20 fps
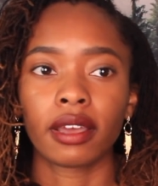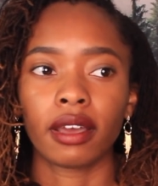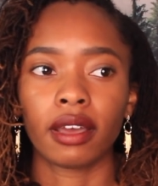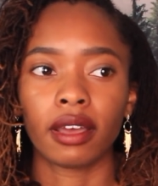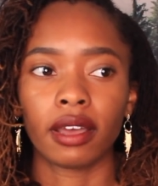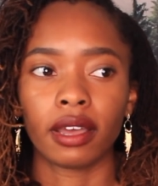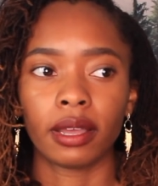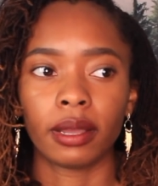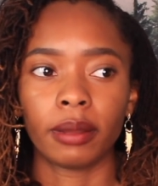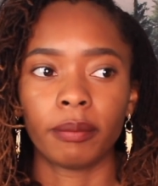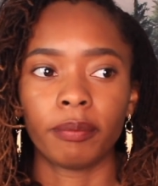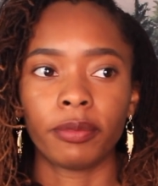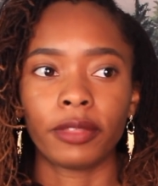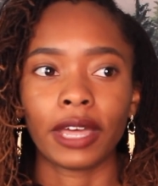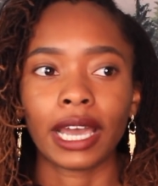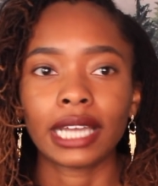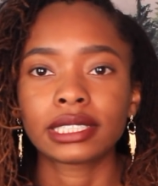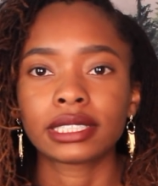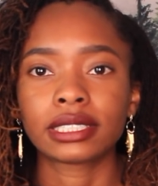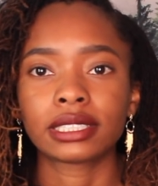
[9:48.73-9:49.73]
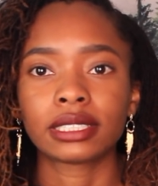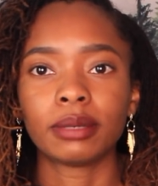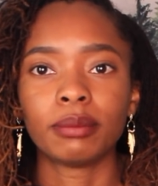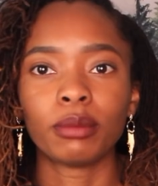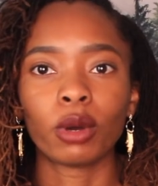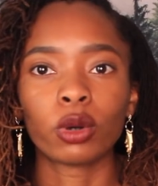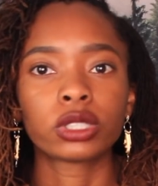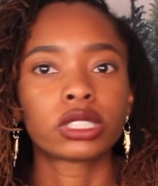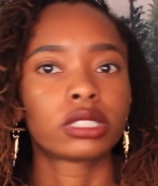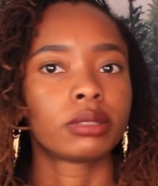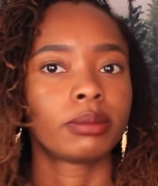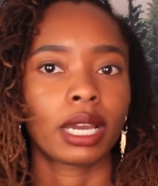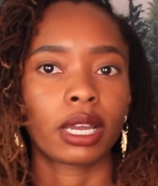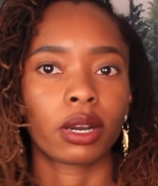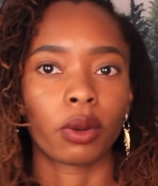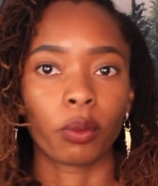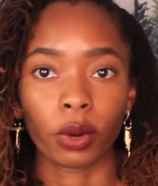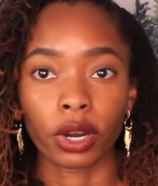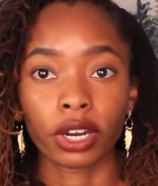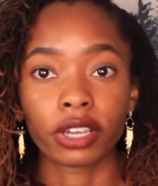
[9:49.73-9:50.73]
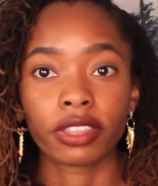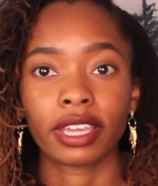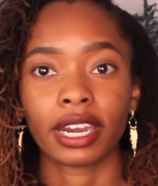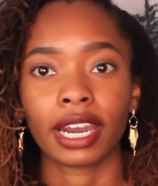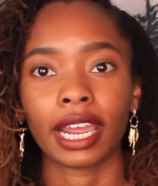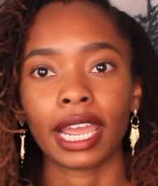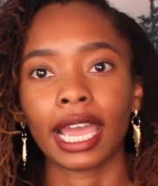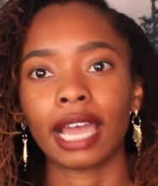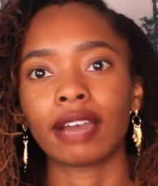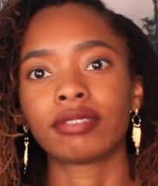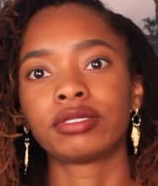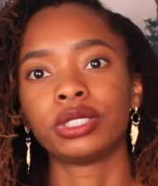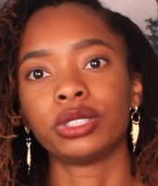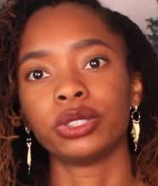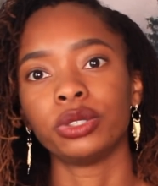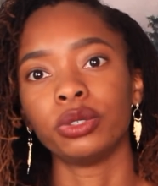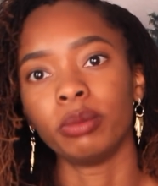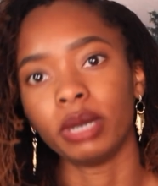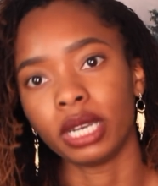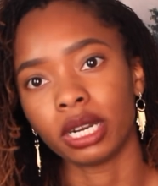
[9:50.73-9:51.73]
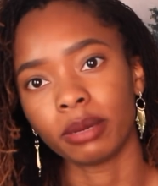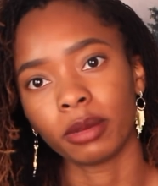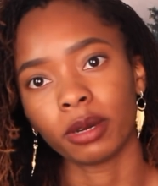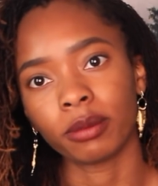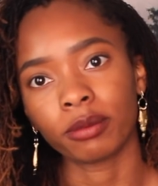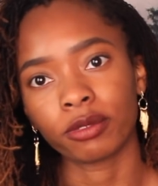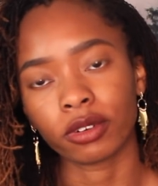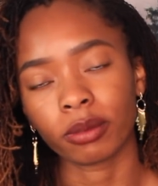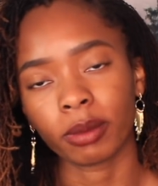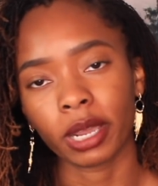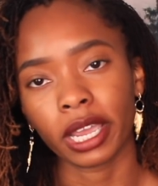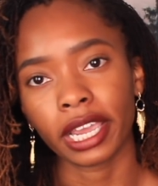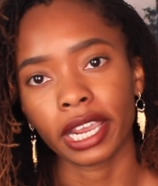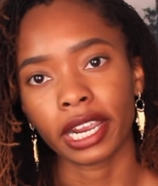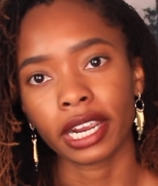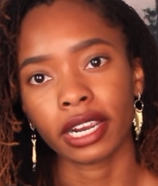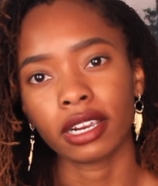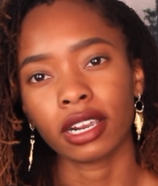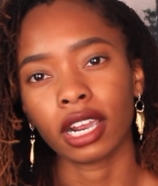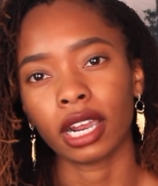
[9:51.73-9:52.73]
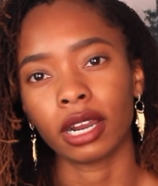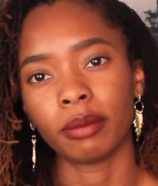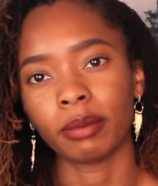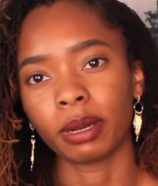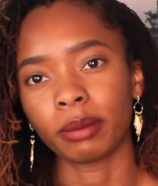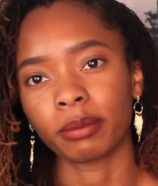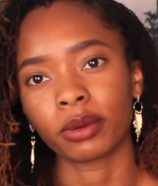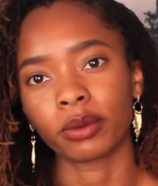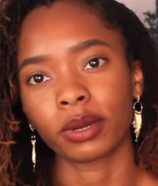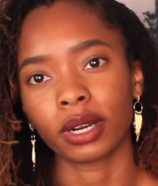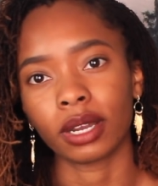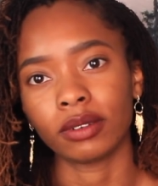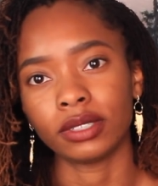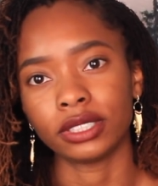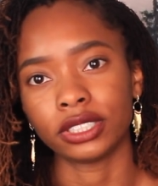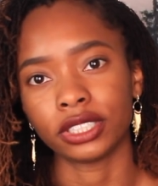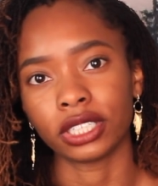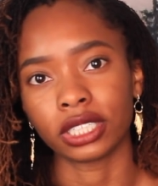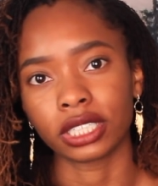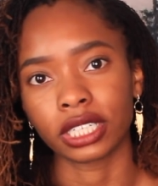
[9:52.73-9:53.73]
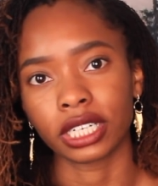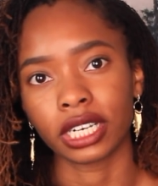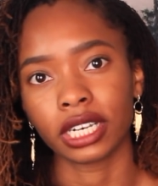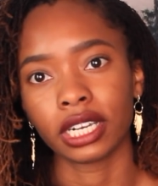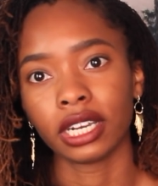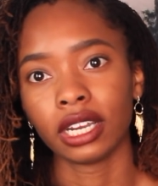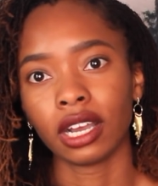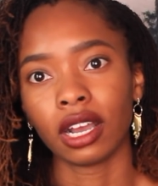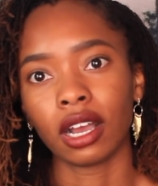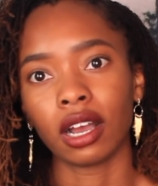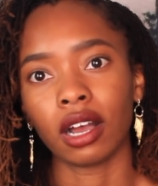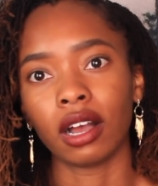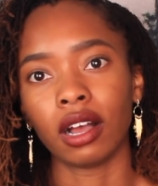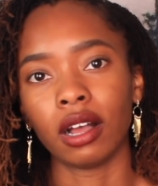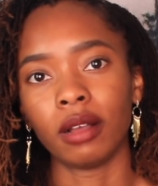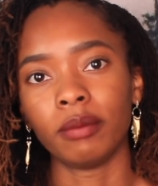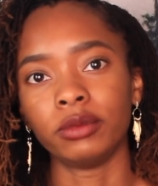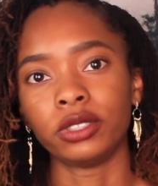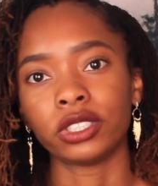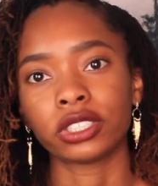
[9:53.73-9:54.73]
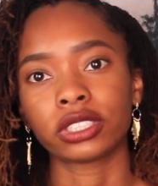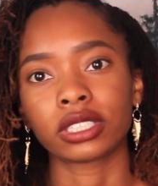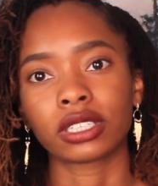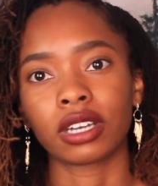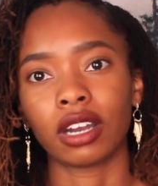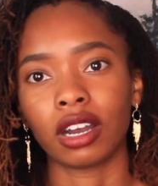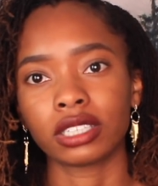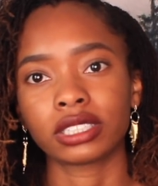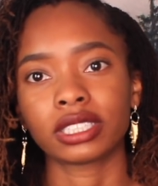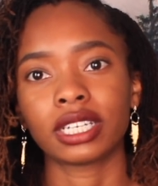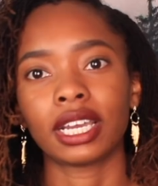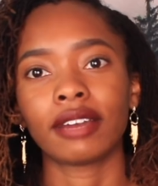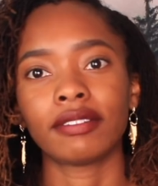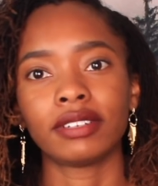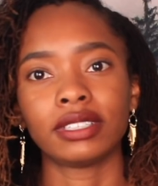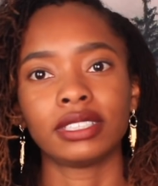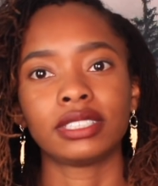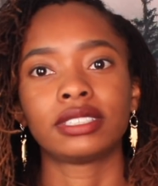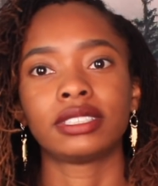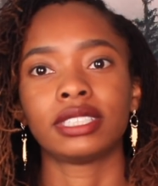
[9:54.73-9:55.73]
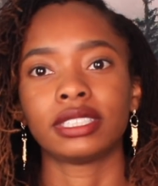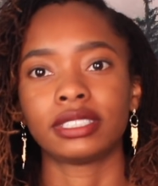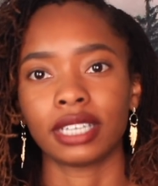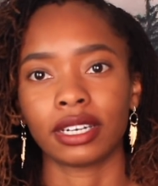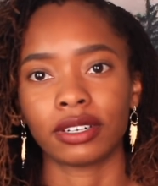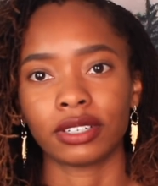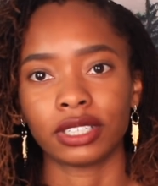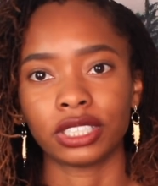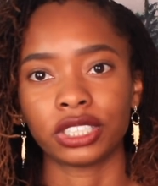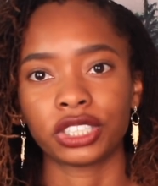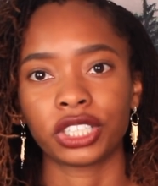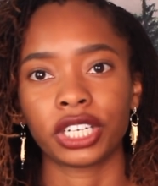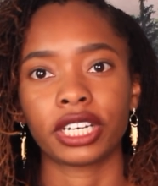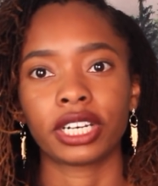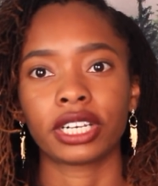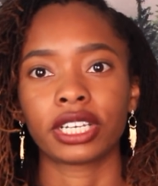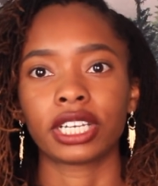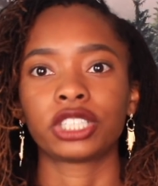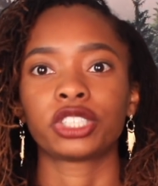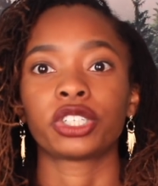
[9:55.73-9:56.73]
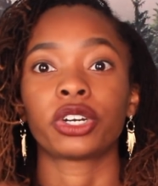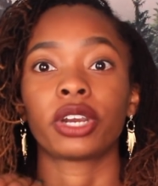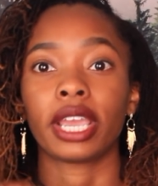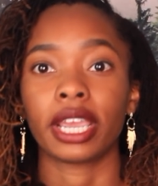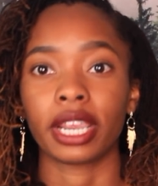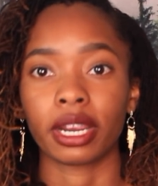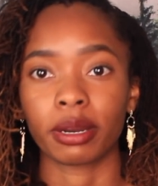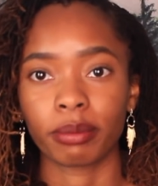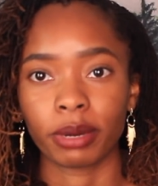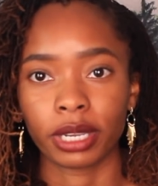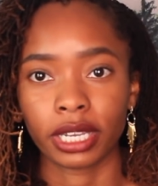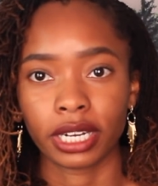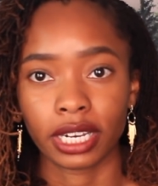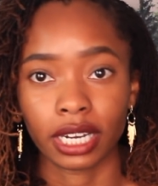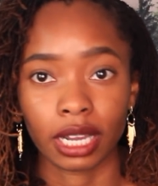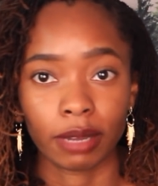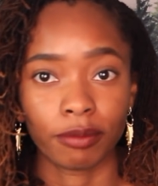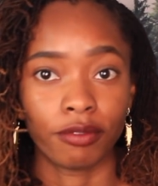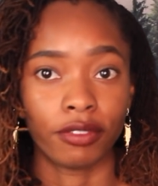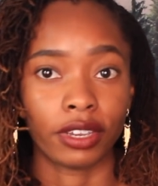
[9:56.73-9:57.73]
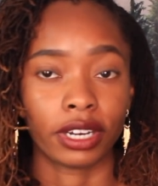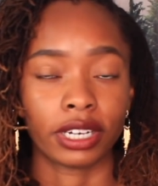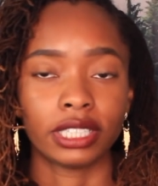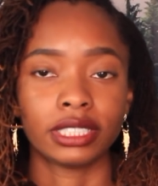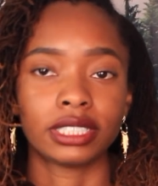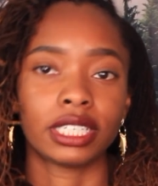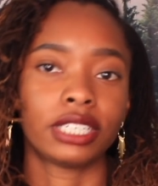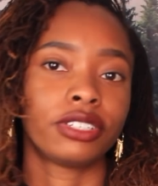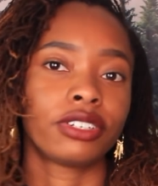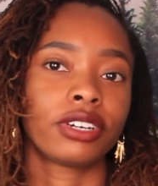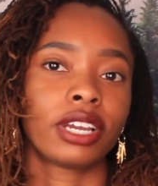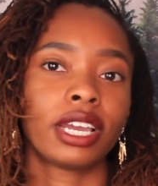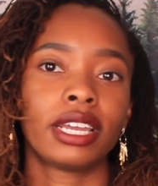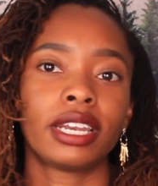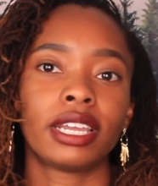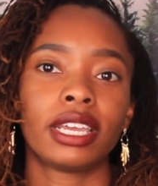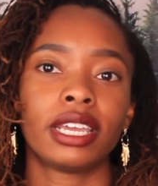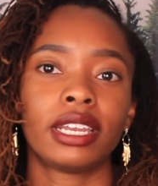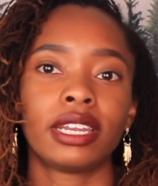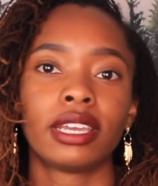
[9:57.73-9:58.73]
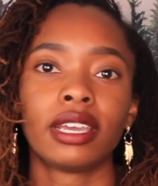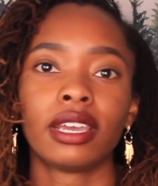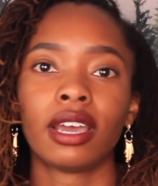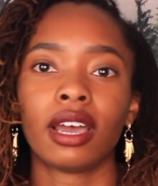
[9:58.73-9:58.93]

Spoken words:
That's the most amount of work that I have to do minimum for my hair. I remember when I was younger, just the constant having to sit down in a chair, get your hair braided. I'm very tender-headed.